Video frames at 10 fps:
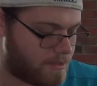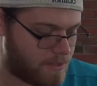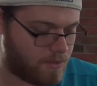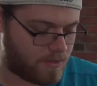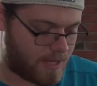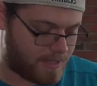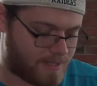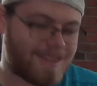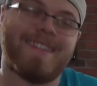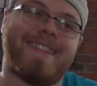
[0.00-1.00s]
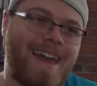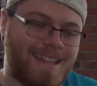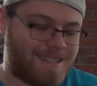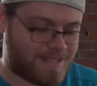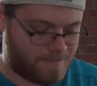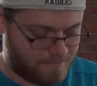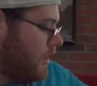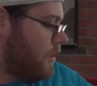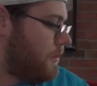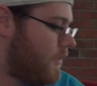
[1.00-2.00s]
So that's that.
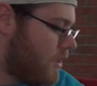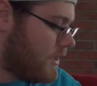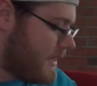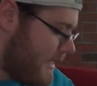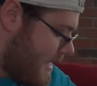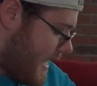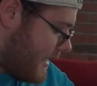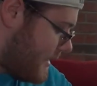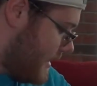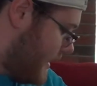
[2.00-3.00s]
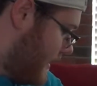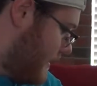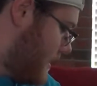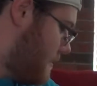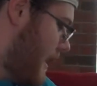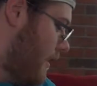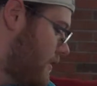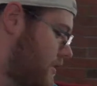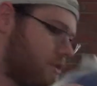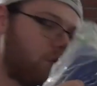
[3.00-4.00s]
Moving on to the next thing in this
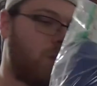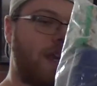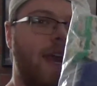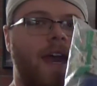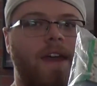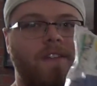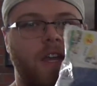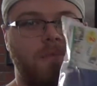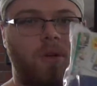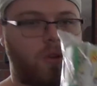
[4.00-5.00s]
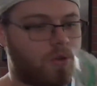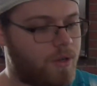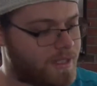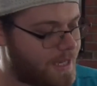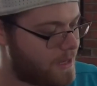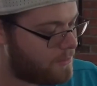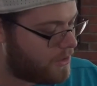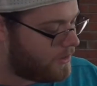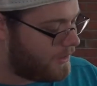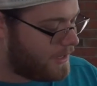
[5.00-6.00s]
pouch, we have a Polaroid camera.